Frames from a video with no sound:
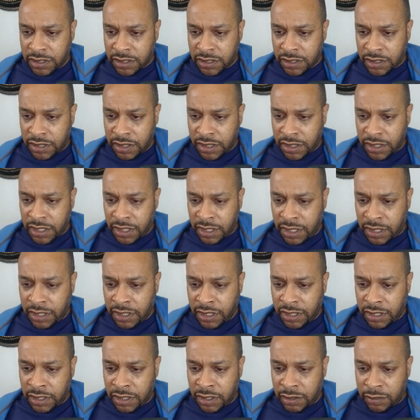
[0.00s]
It's going to get a
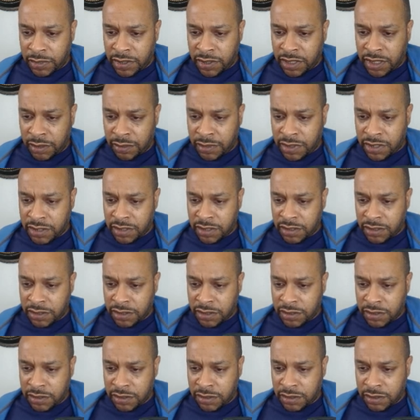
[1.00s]
little bit. How much?
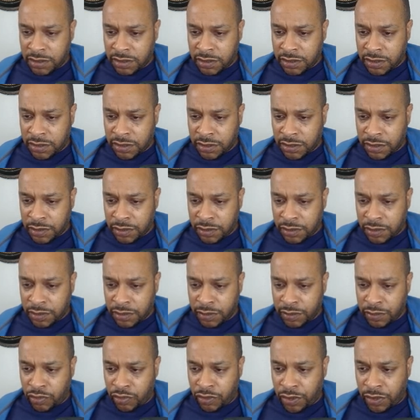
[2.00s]

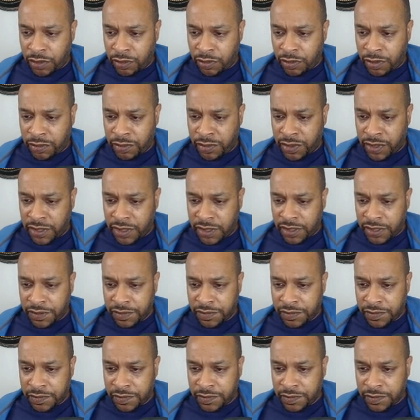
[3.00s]
0.1B.